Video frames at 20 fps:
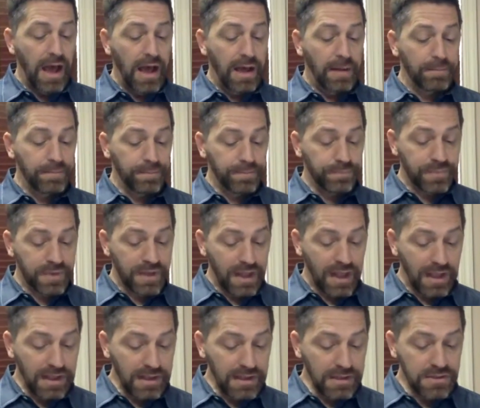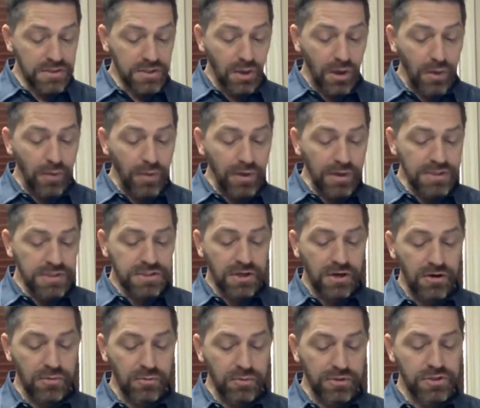So I want to
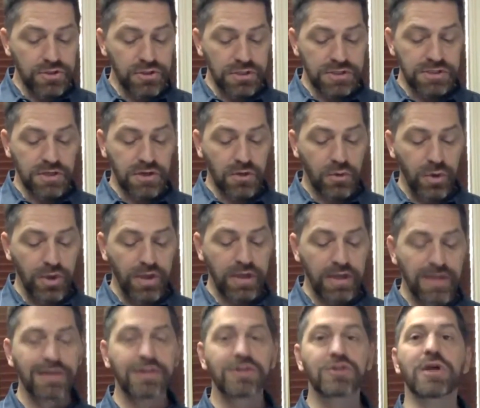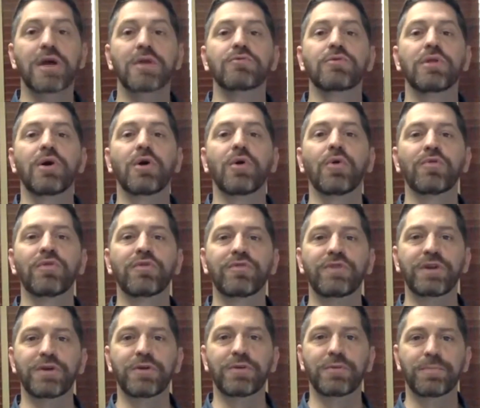start with just a quick general
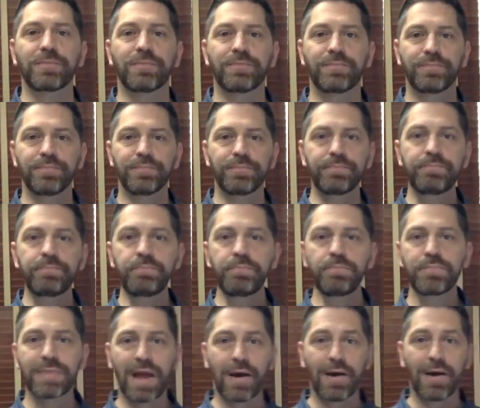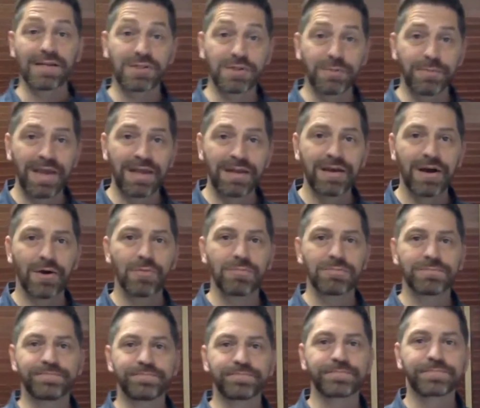overview. Now, as you may
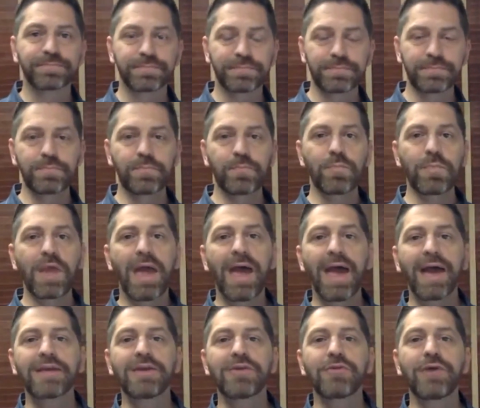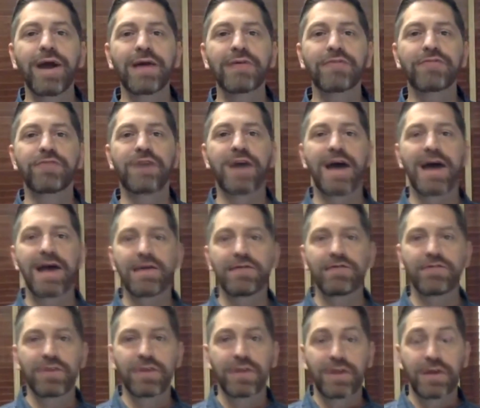know, AcuGraph
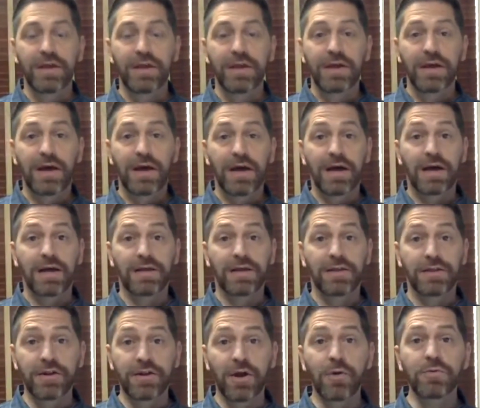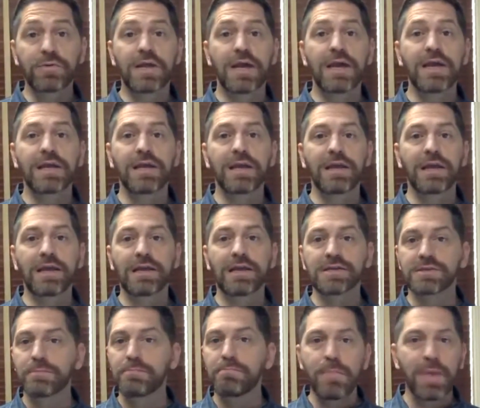5, the note-taking
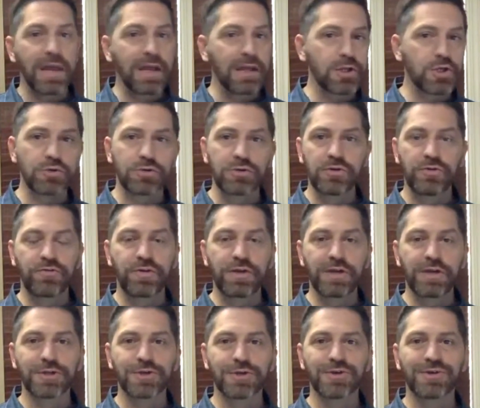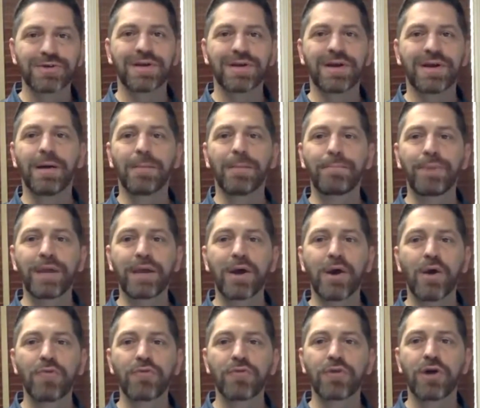is a major new feature, a
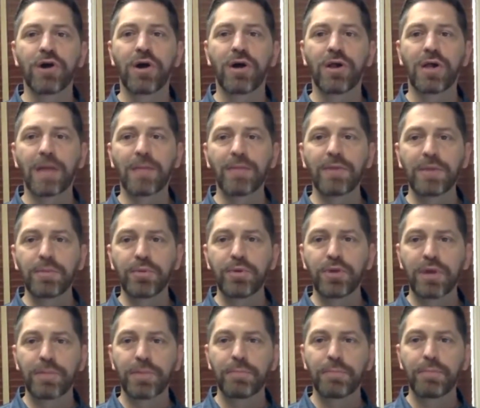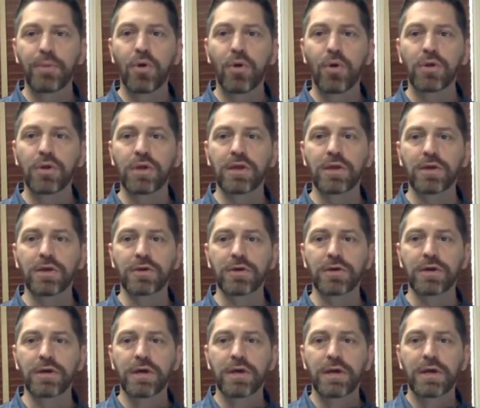big overhaul. I'm going to put up a poll
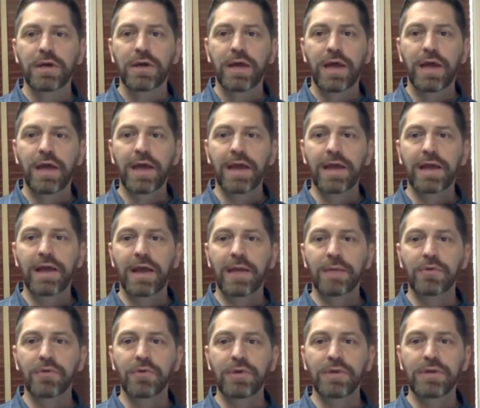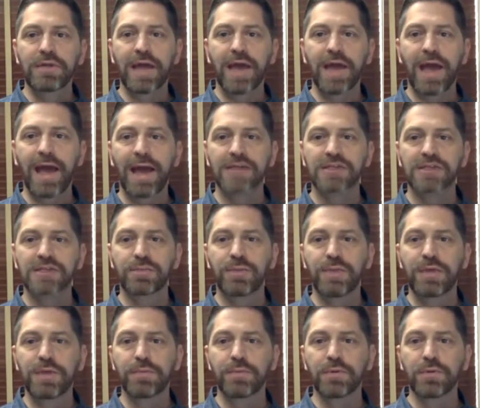here, and I'm going to
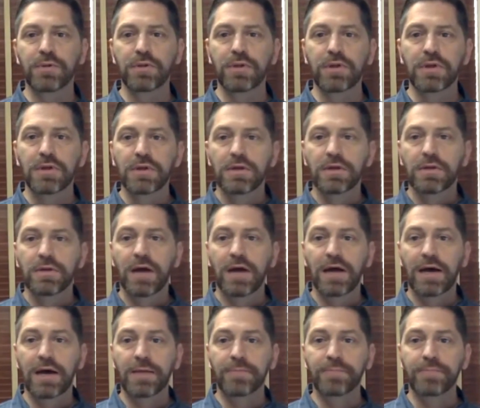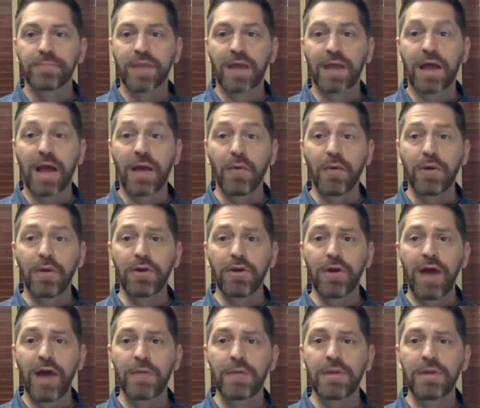ask people, I want
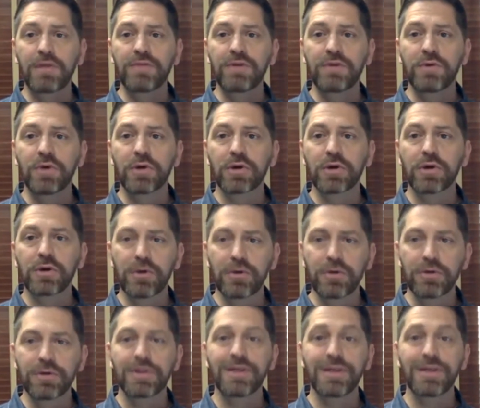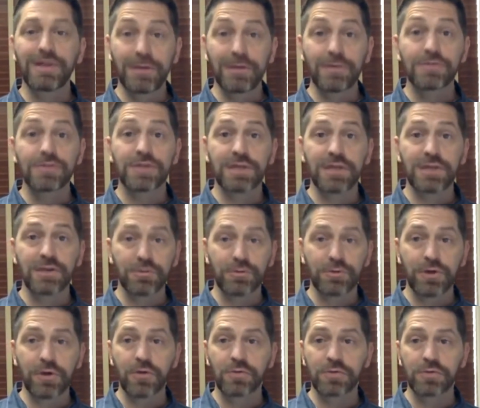to know how many of you are currently using
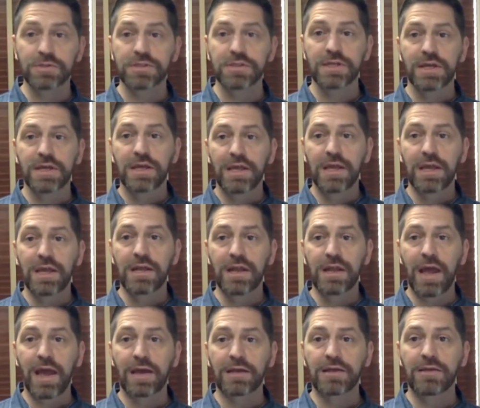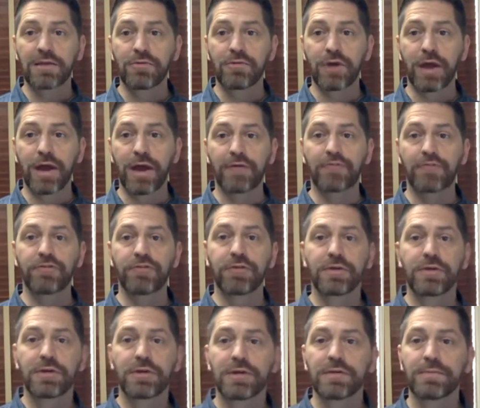your notes in
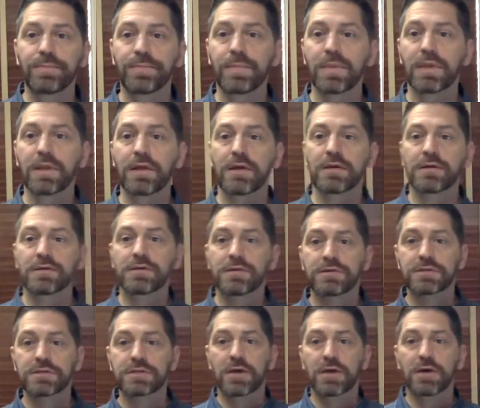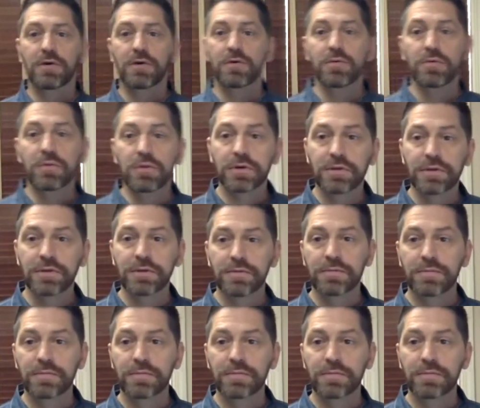AcuGraph. So